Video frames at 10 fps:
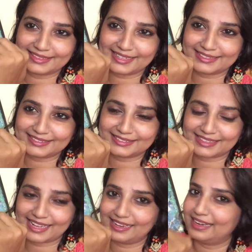this
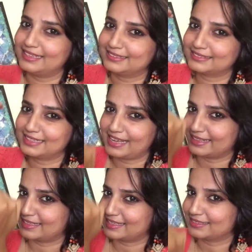and less
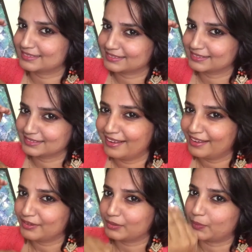like this.
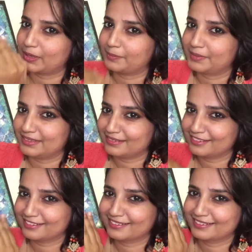You know what I mean?
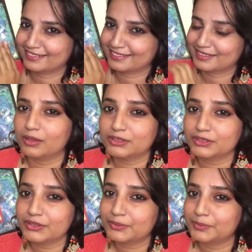
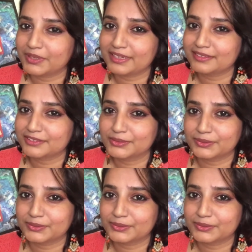Also, your brain is